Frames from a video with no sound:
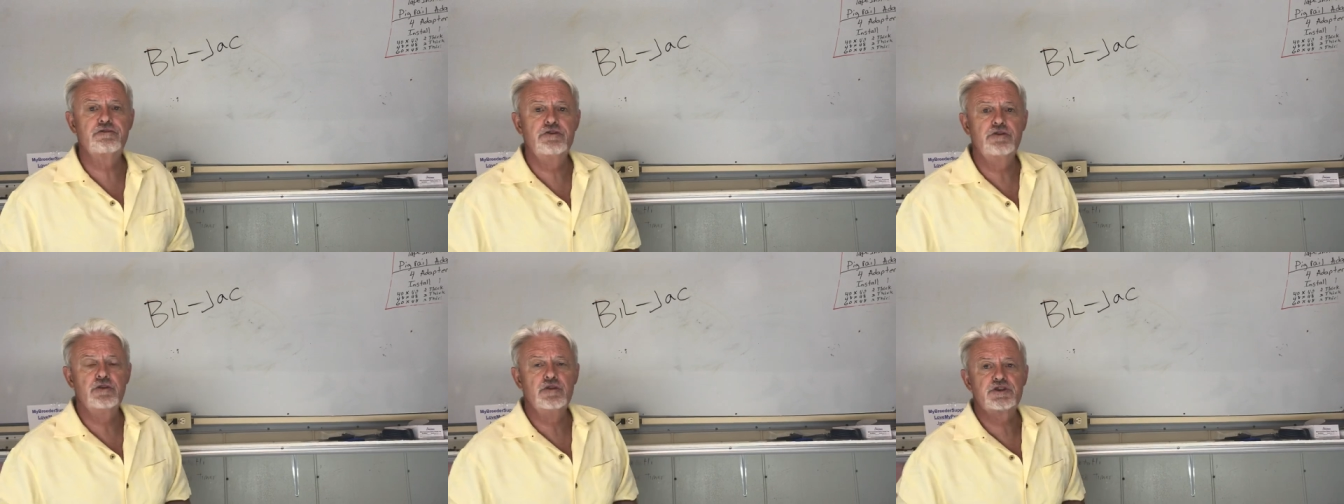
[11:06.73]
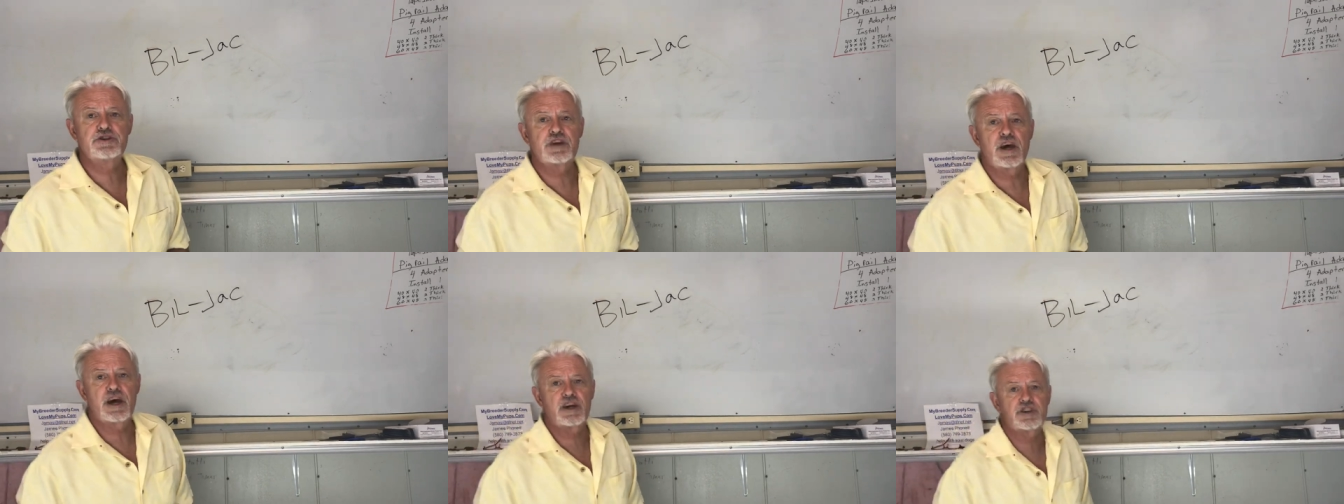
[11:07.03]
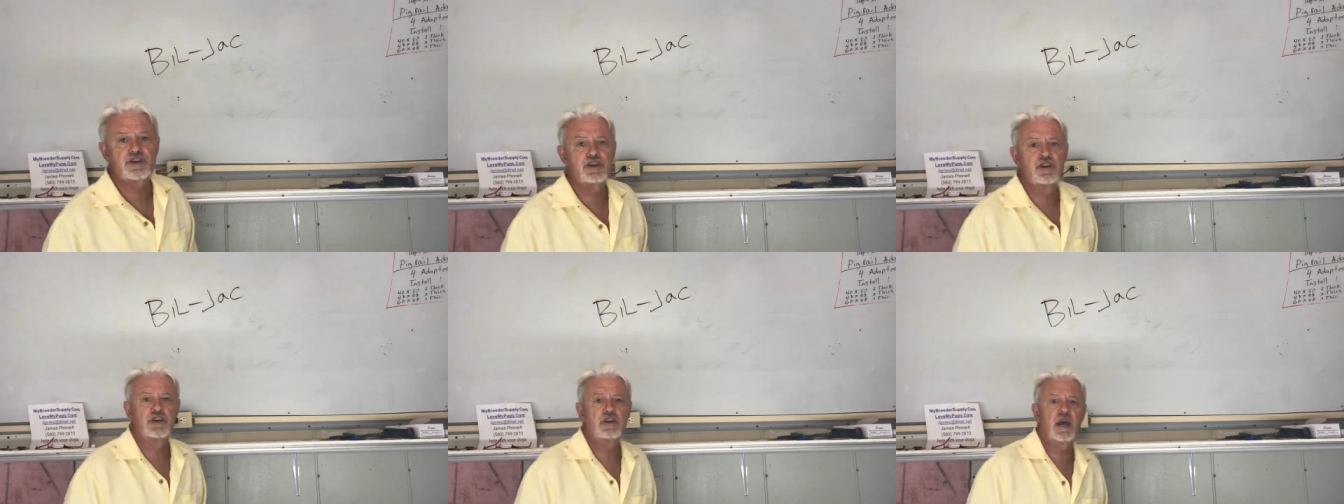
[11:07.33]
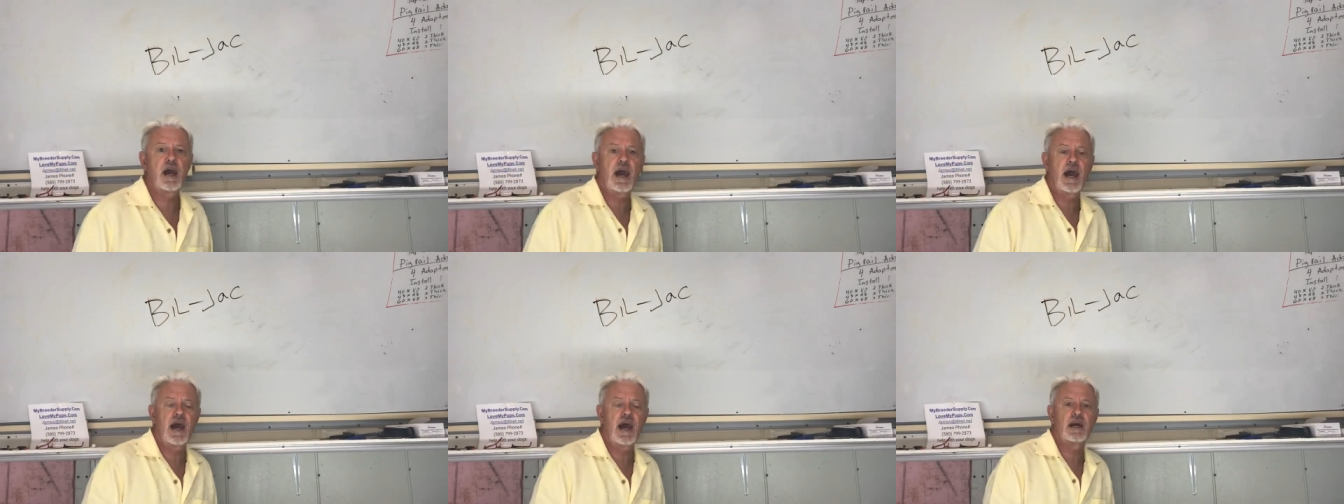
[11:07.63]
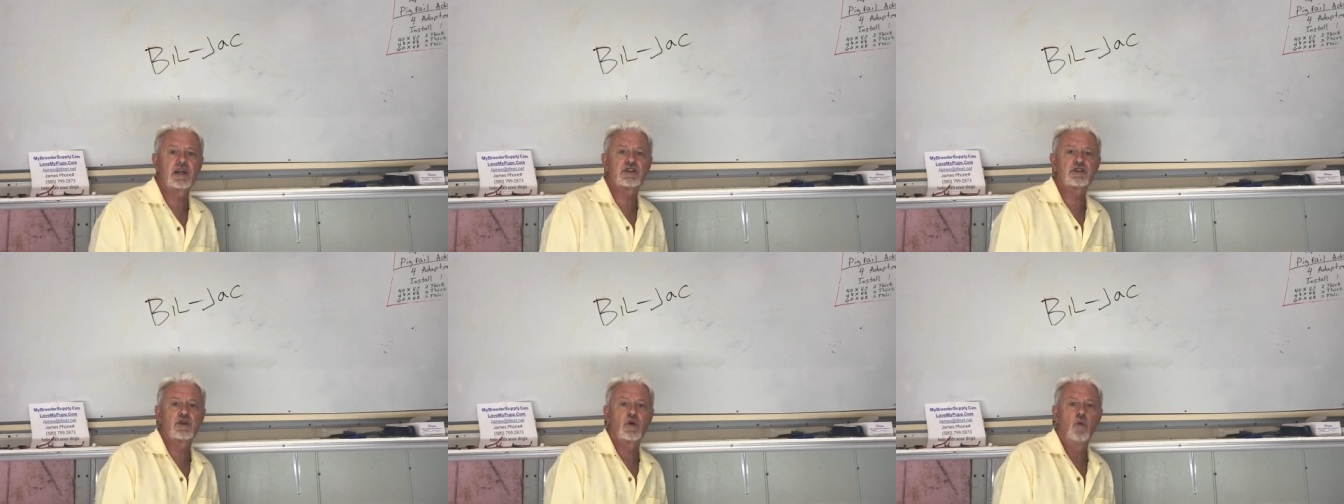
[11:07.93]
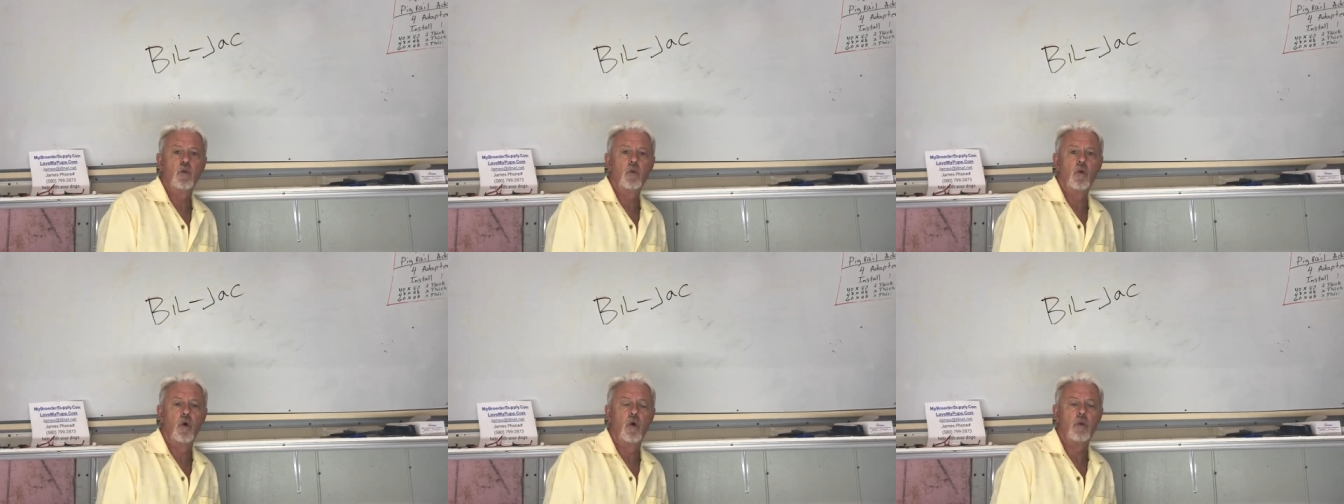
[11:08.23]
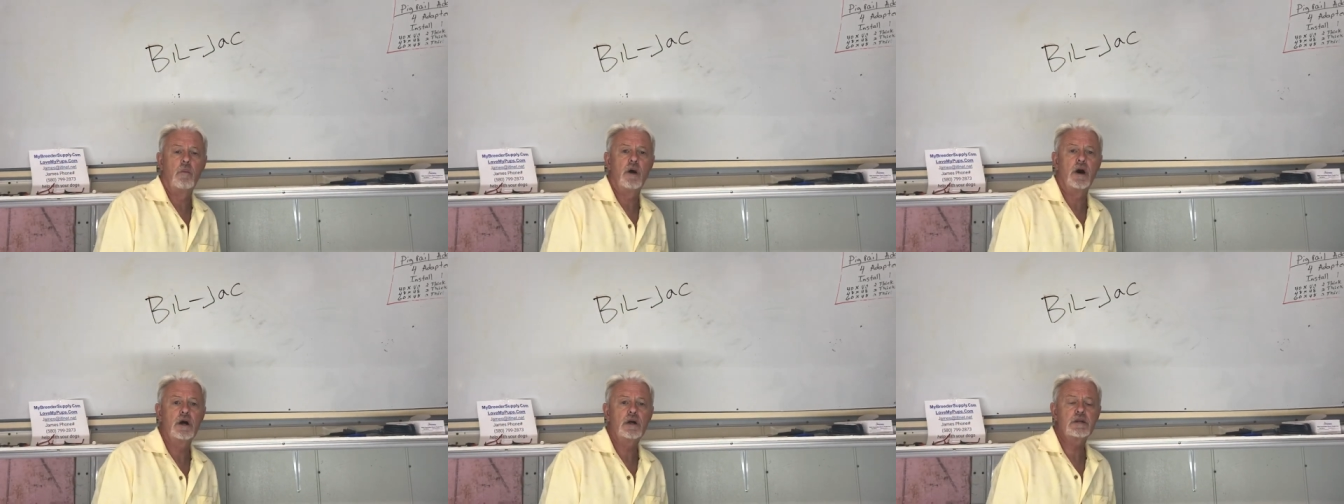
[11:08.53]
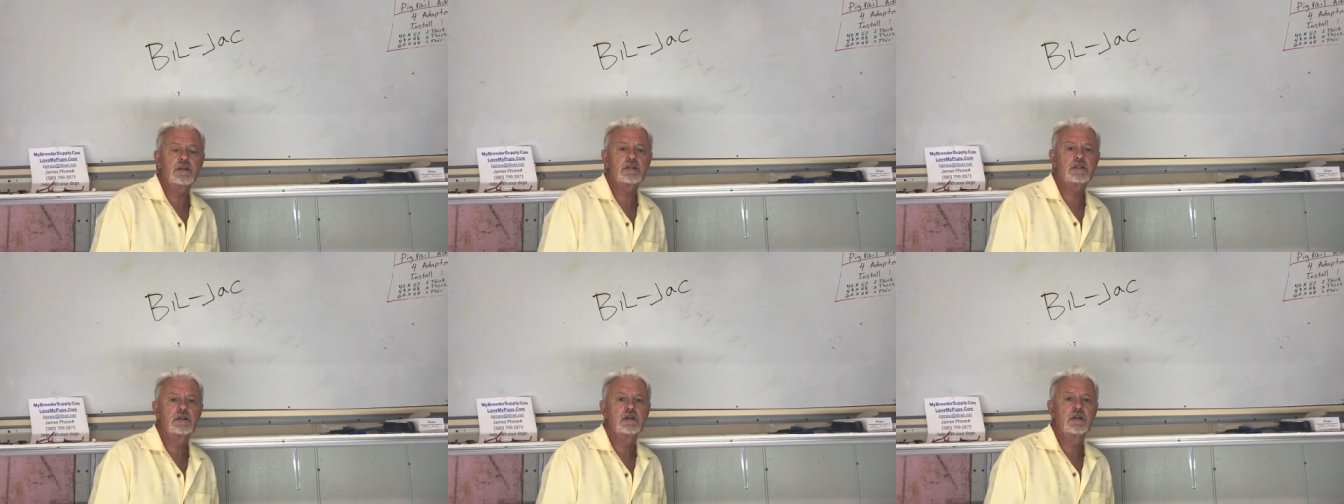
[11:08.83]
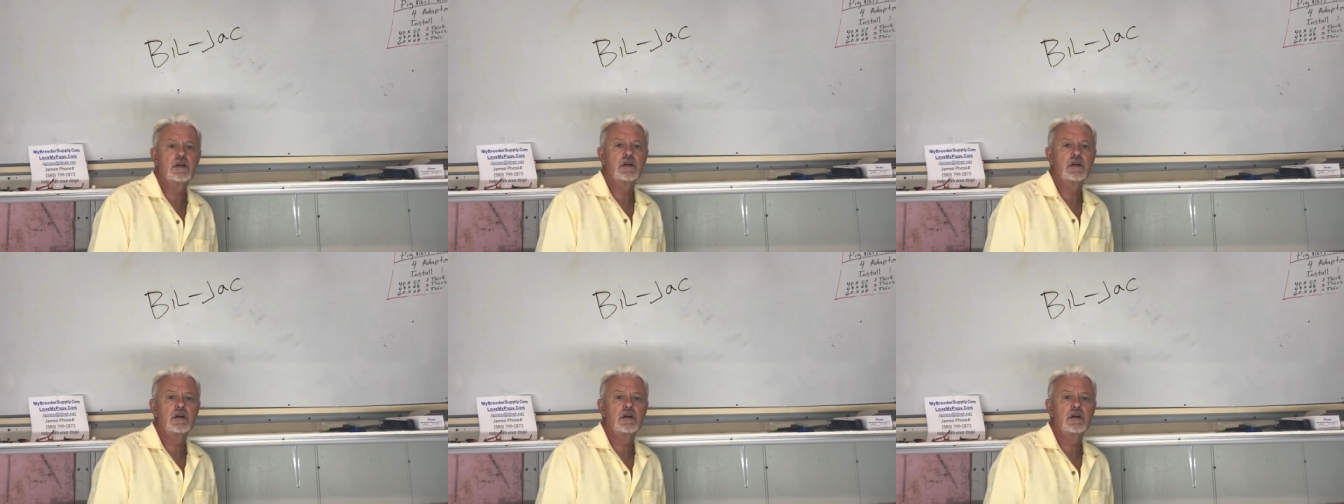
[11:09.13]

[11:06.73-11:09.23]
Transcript: food section at Walmart.